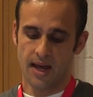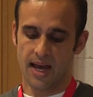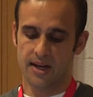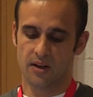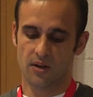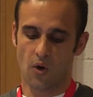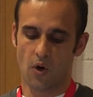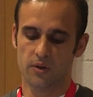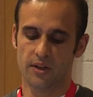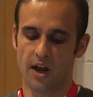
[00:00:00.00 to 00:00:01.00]
And
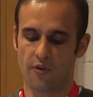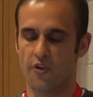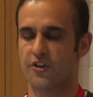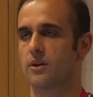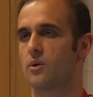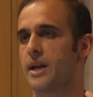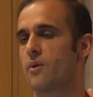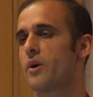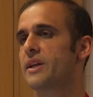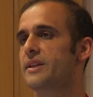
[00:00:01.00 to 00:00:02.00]
all the
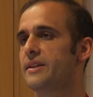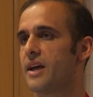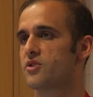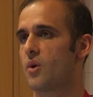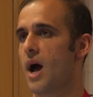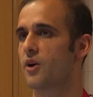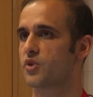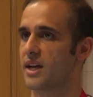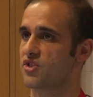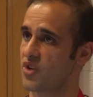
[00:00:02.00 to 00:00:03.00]
networking details of how
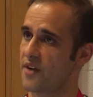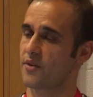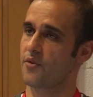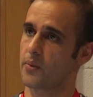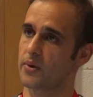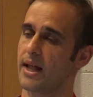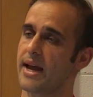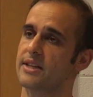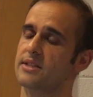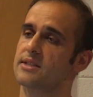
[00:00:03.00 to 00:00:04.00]
to get traffic from
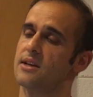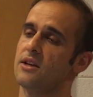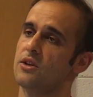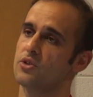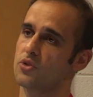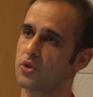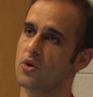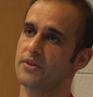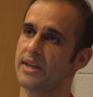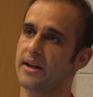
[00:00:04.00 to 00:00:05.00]
clients to the
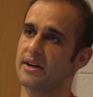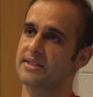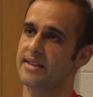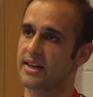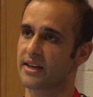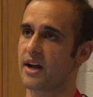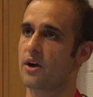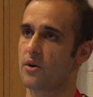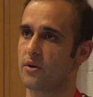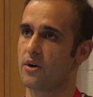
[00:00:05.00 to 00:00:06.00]
container is taken
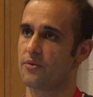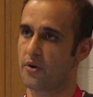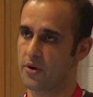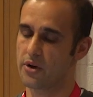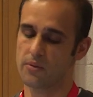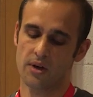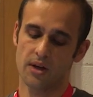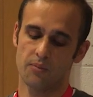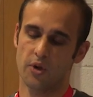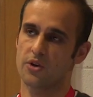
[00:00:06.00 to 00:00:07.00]
care of for you
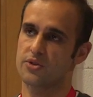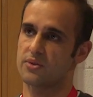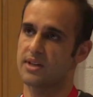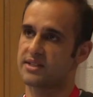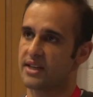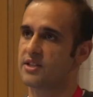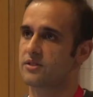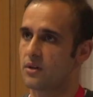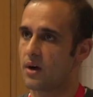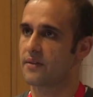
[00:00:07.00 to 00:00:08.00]
because there's
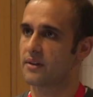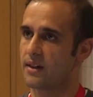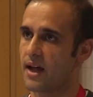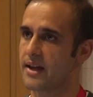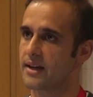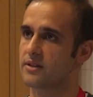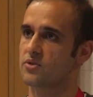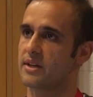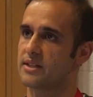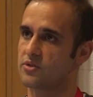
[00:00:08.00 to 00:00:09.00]
Istio underlying.
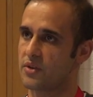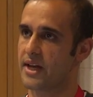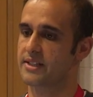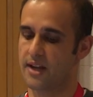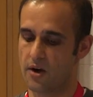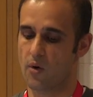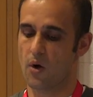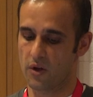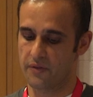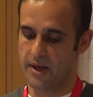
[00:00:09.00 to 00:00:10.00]
So Istio takes care of
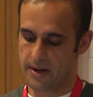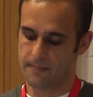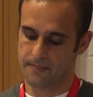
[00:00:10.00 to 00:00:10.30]
all of that.